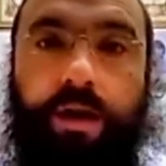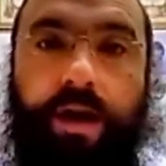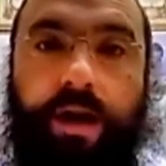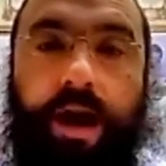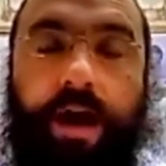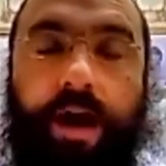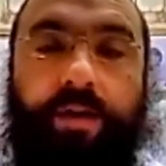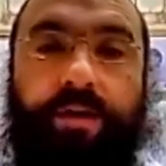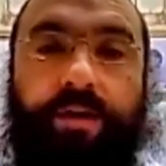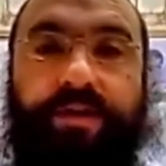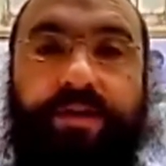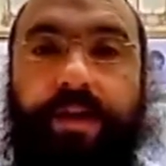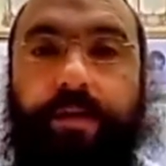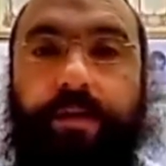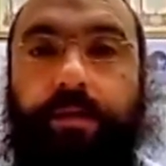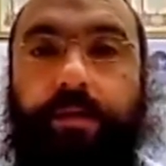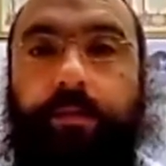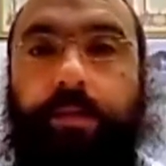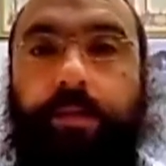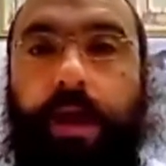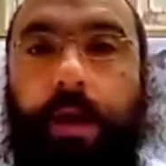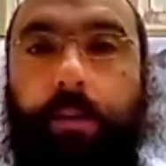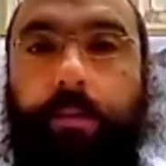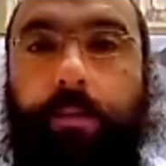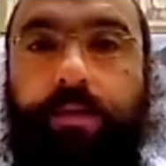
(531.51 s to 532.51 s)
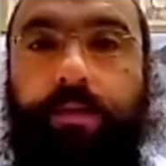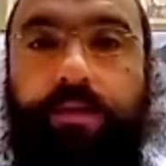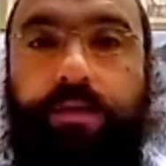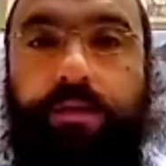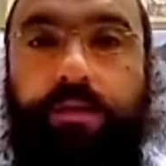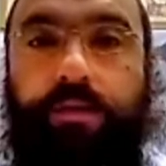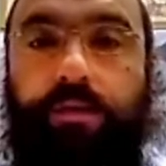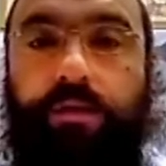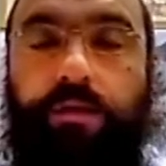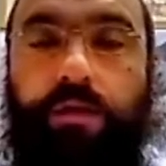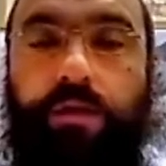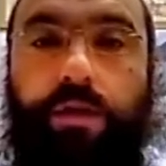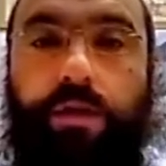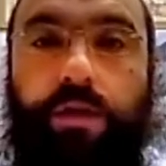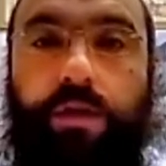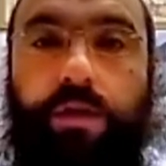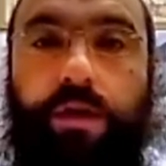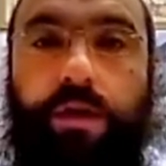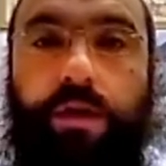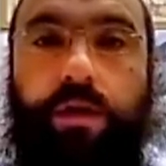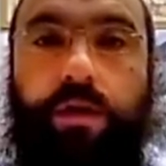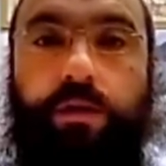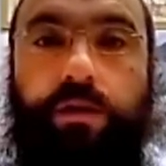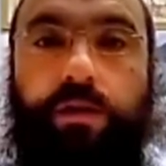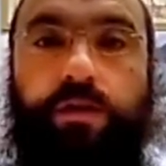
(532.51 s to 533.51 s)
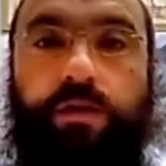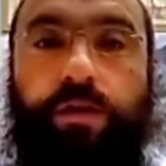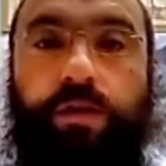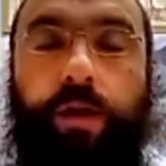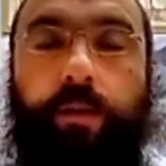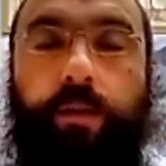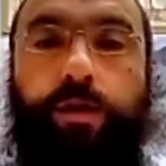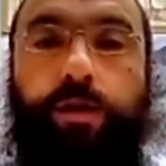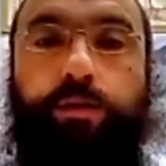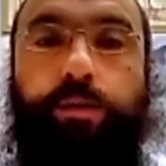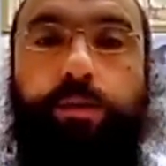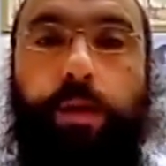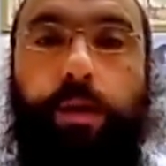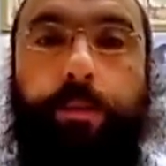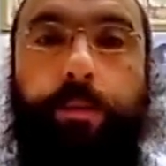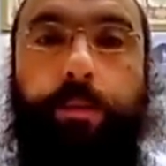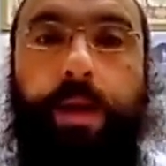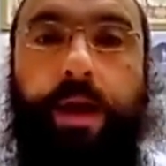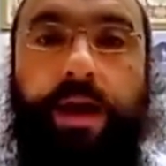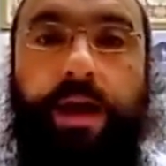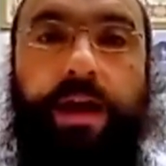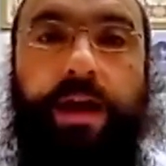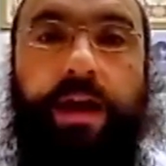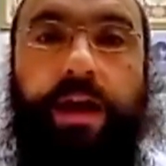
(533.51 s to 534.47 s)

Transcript: And the same thing by opposite. Dvarim shebalpeh,